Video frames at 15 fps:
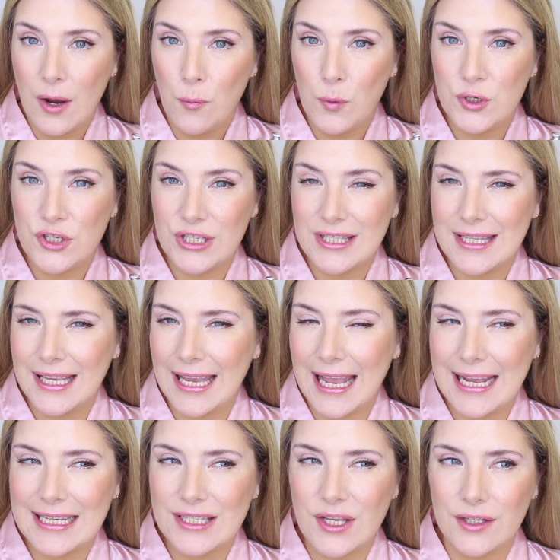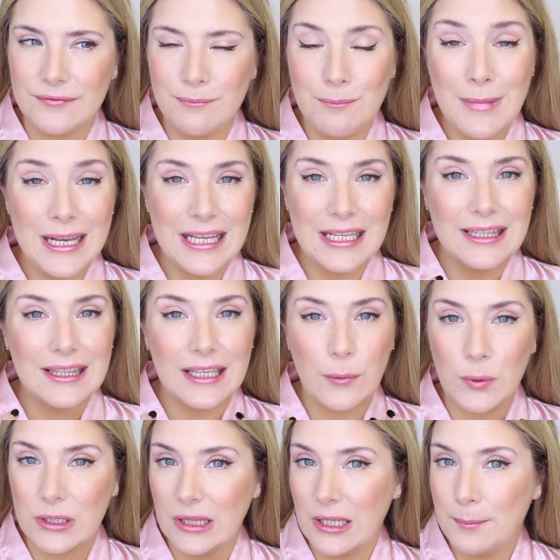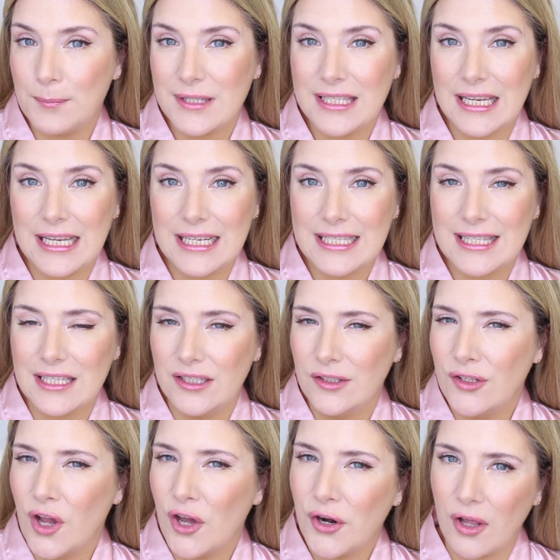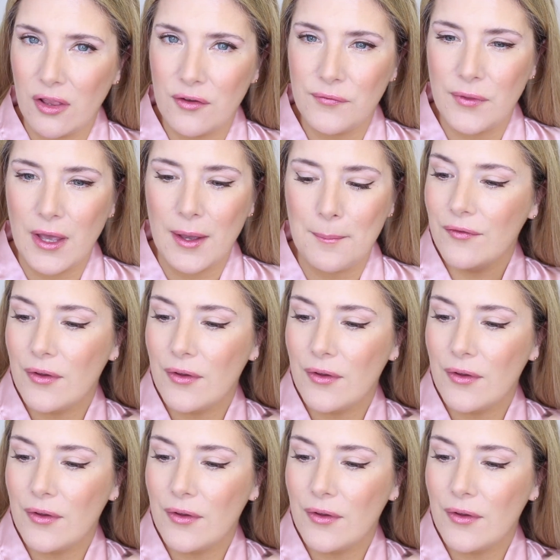which is the case of many liquid lipsticks, not all of them.